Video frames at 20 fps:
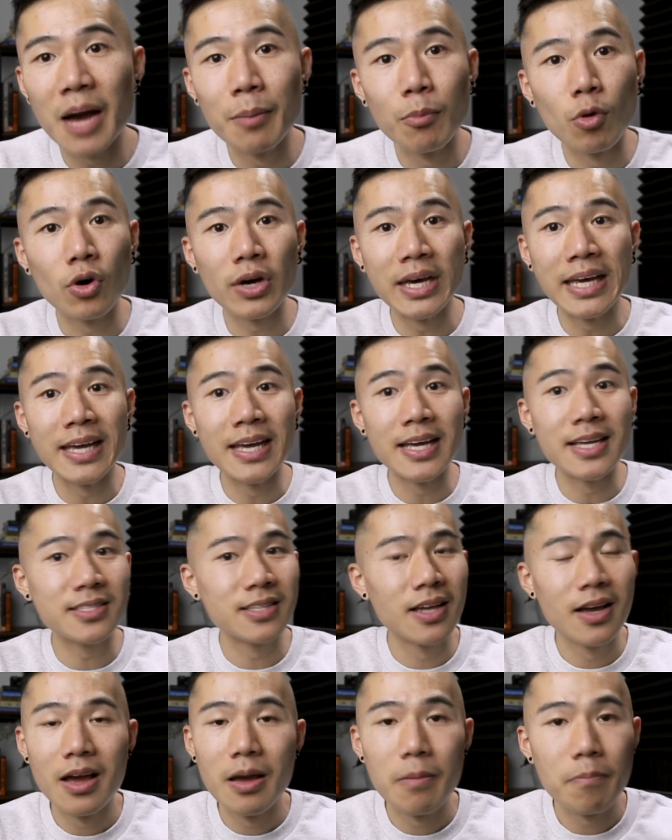I'm all
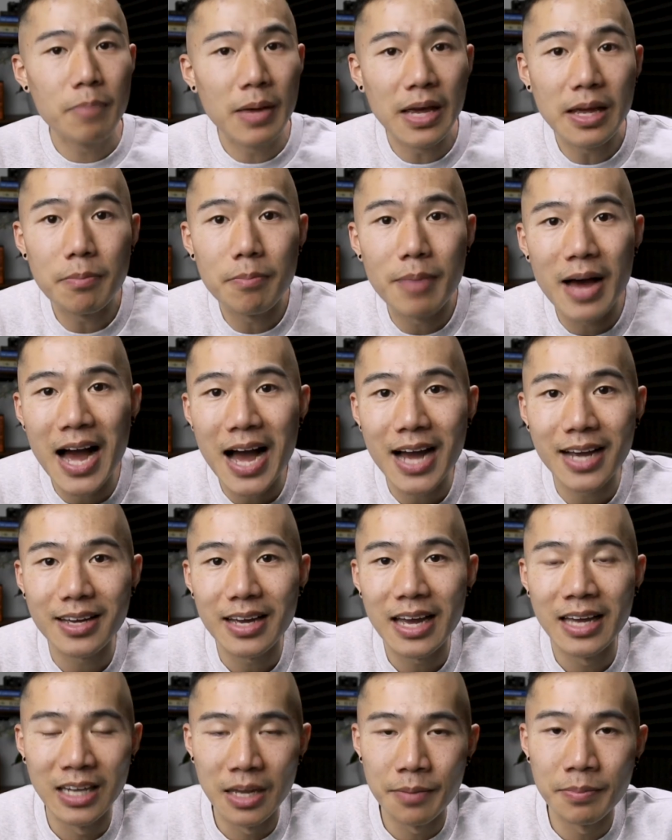ears, ping
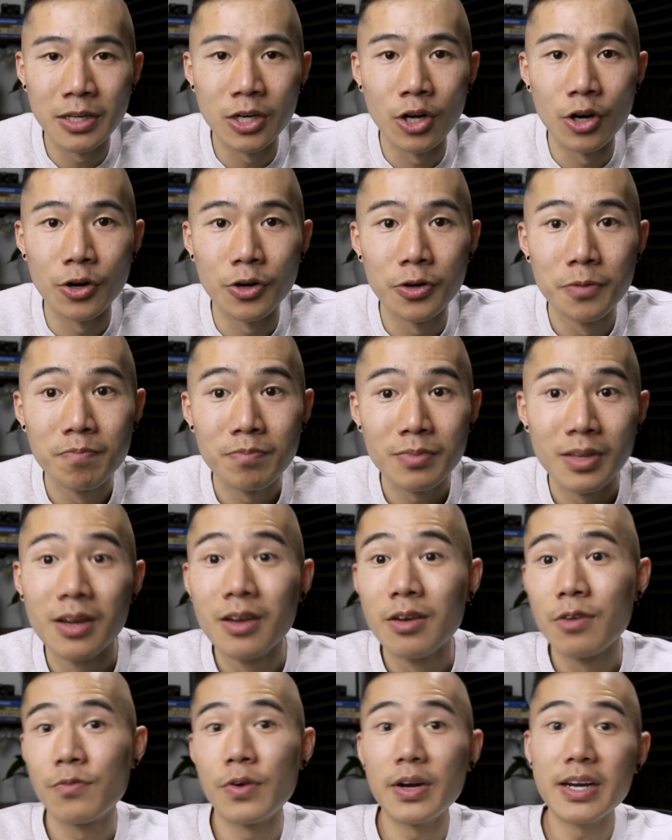back and let me know.
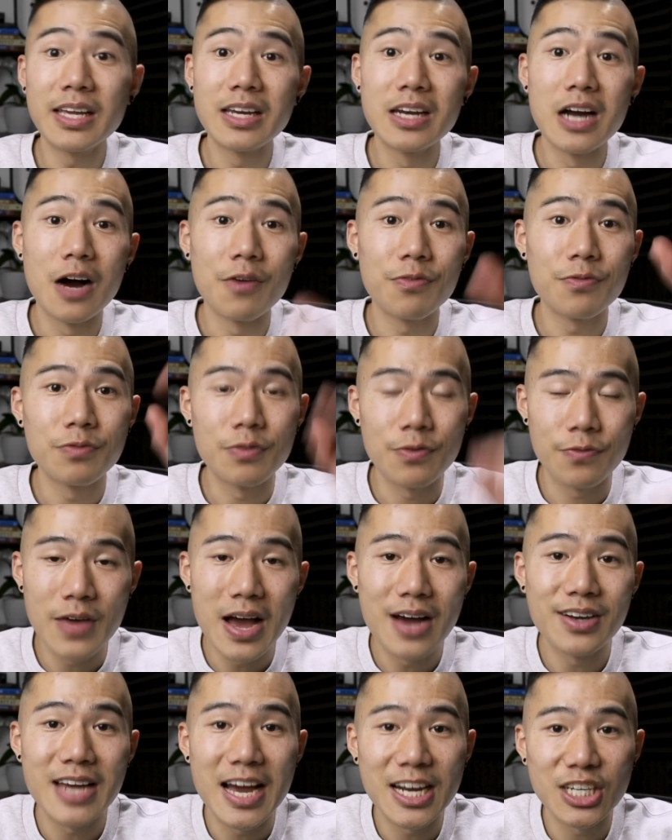Funny enough, the
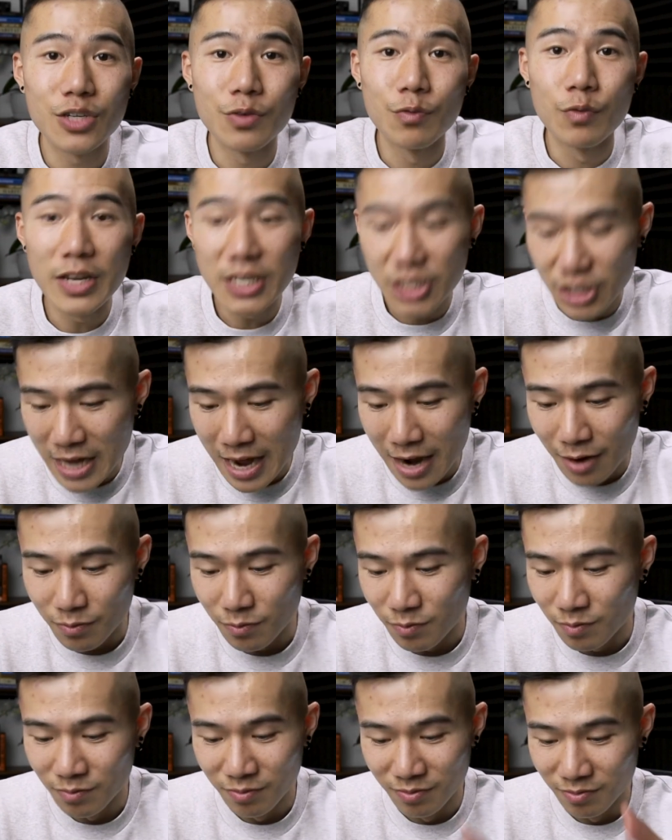founder actually reached out
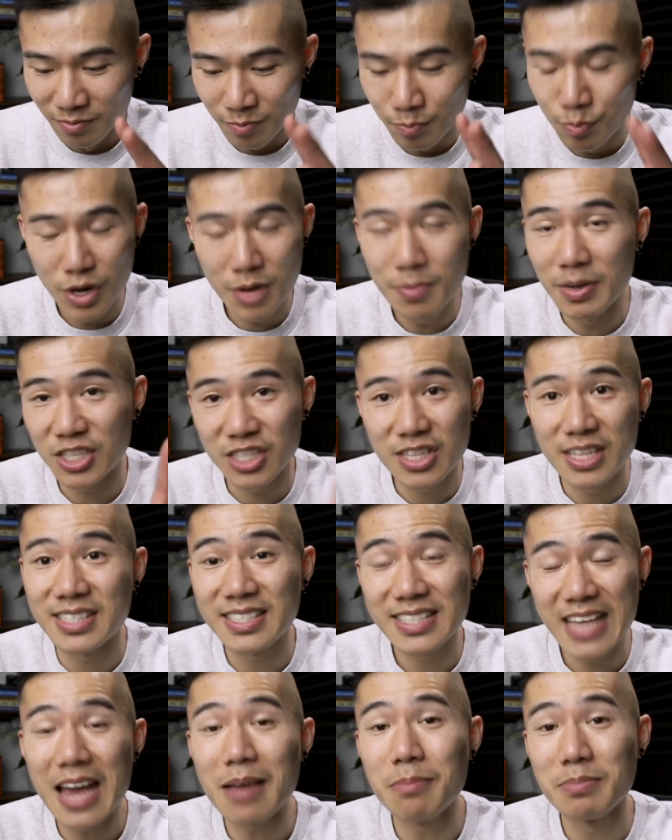pretty much the
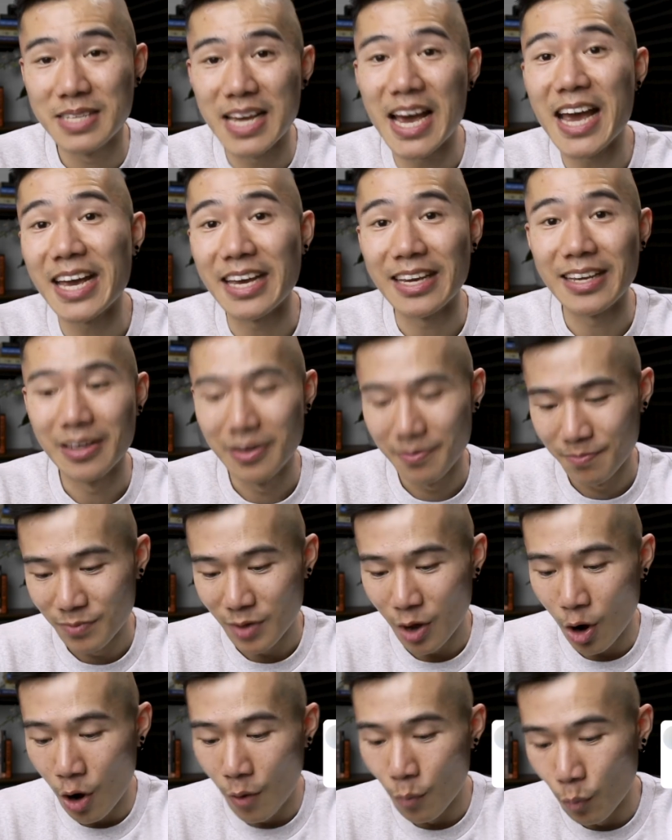same day
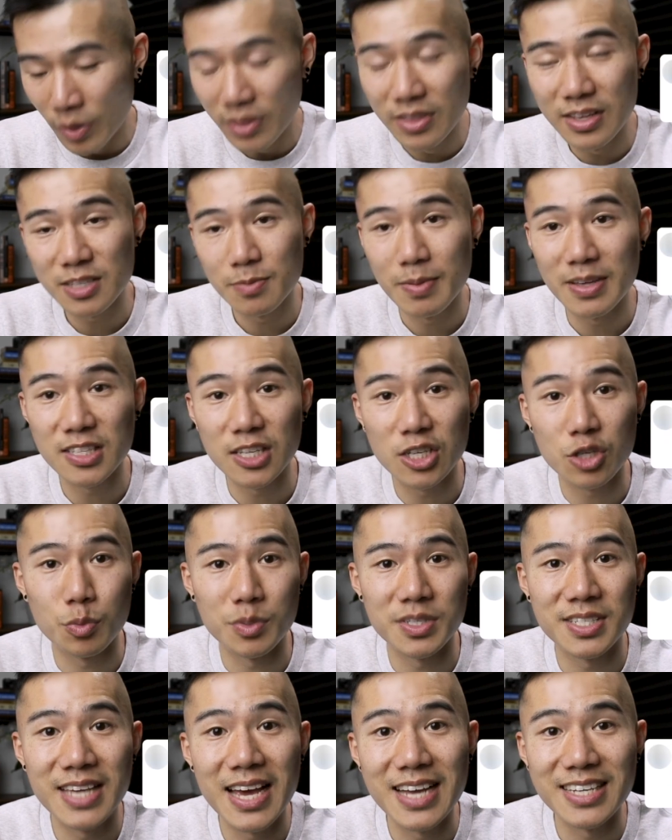when this message
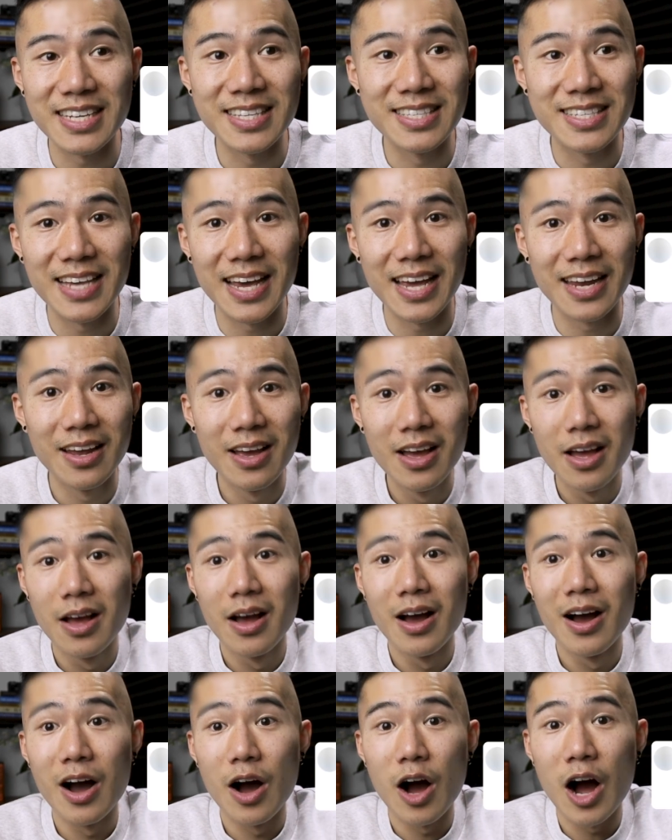was sent and said,
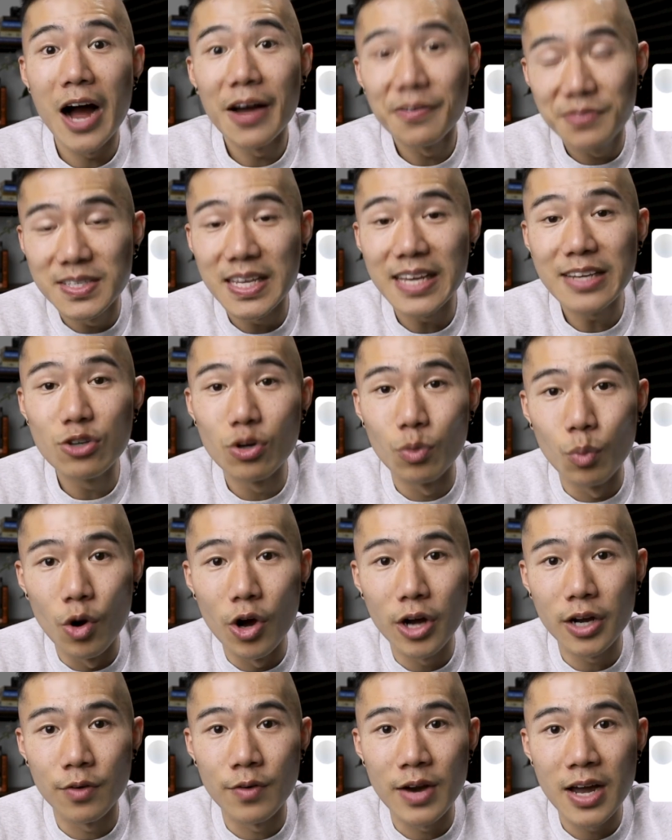I've seen your
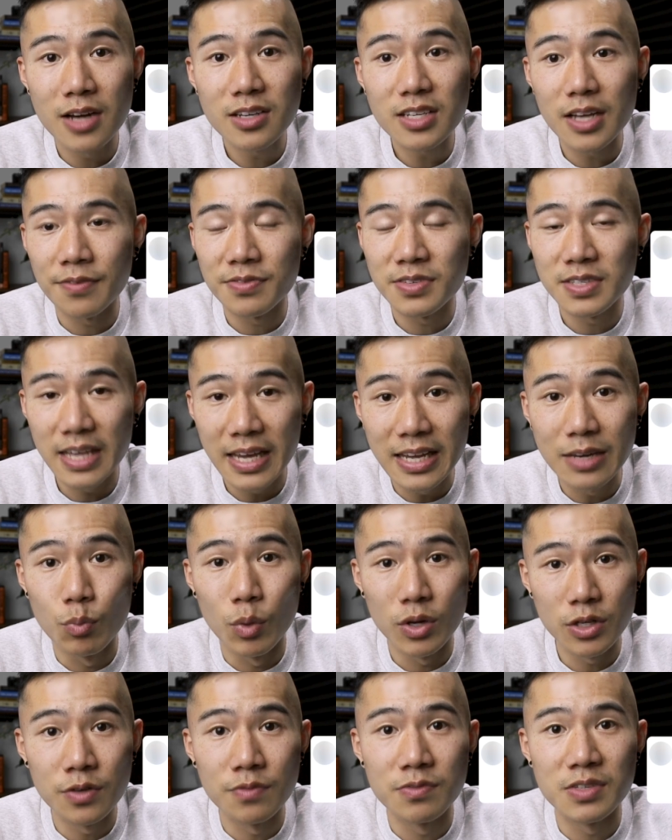work around, I've seen
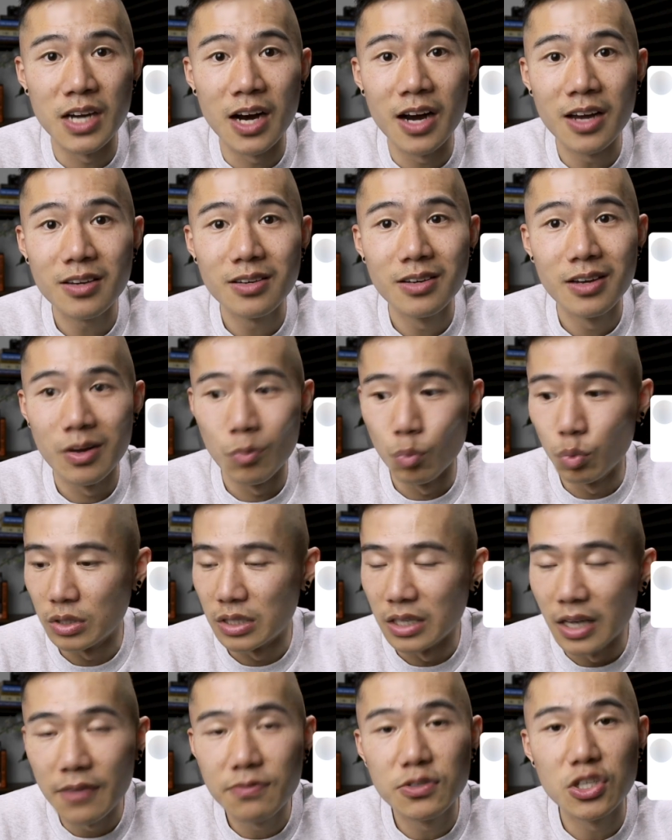what you've done,
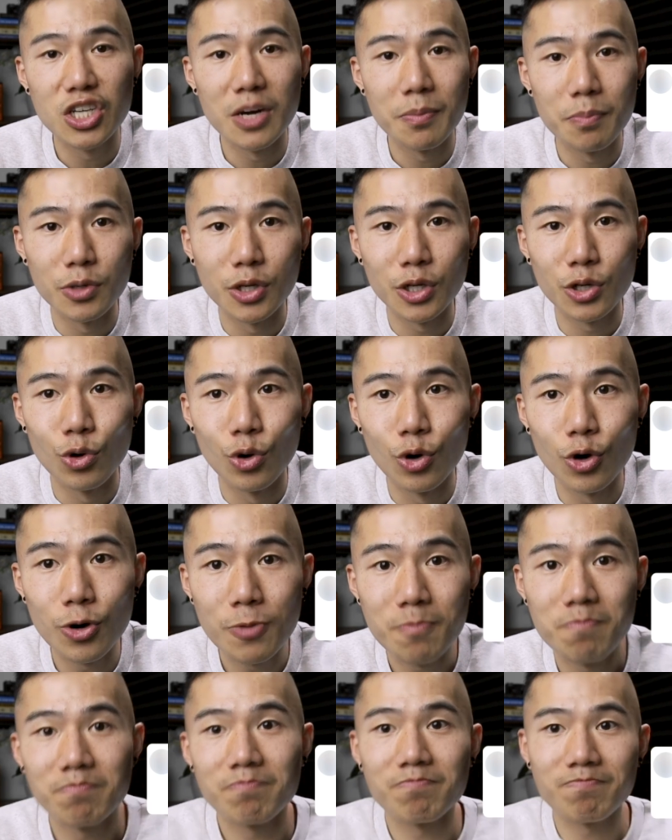would love to jump on a
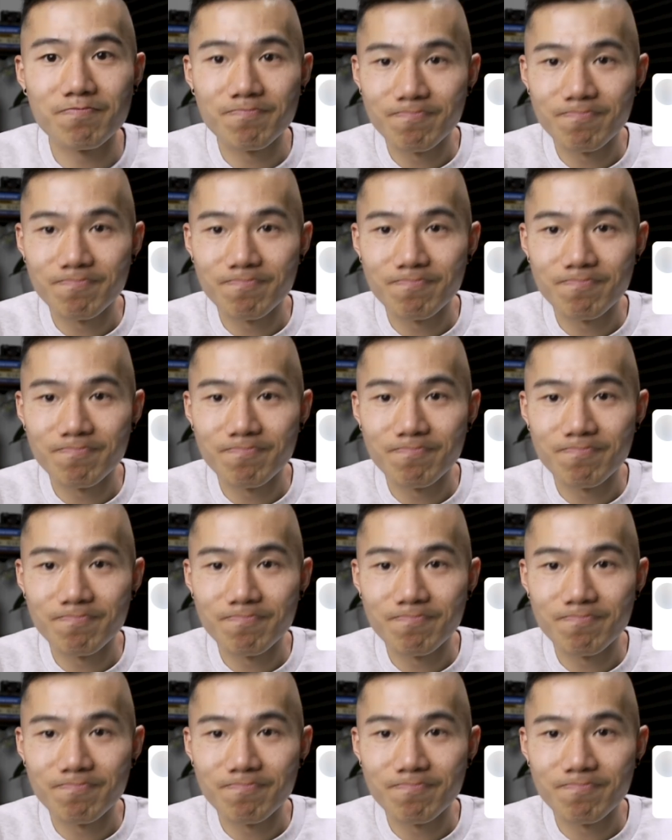call,